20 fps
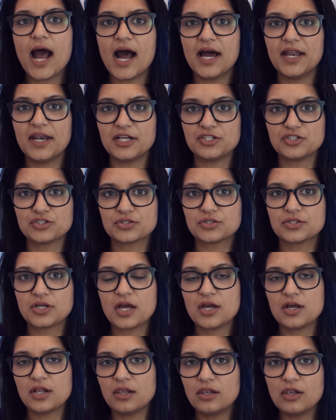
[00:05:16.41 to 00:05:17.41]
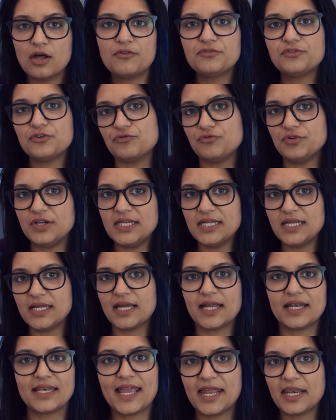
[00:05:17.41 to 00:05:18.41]
and I just loved reading
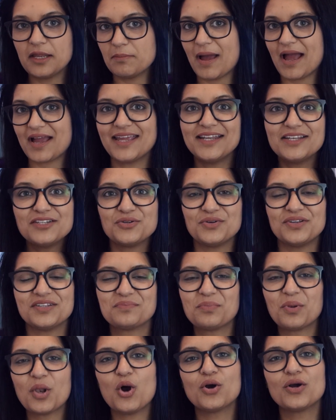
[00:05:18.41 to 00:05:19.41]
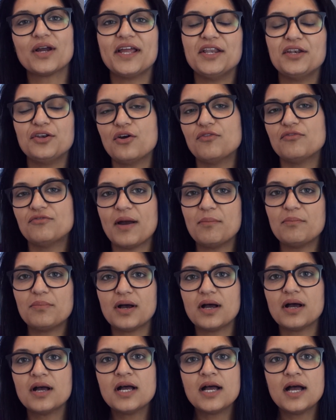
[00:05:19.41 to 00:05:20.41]
and getting back into his blog in
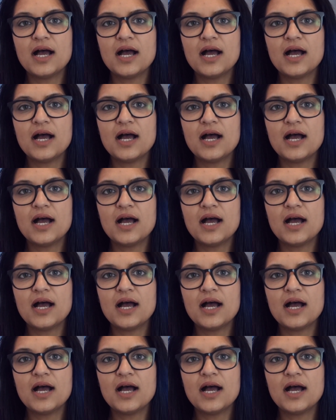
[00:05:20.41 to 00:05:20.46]
November.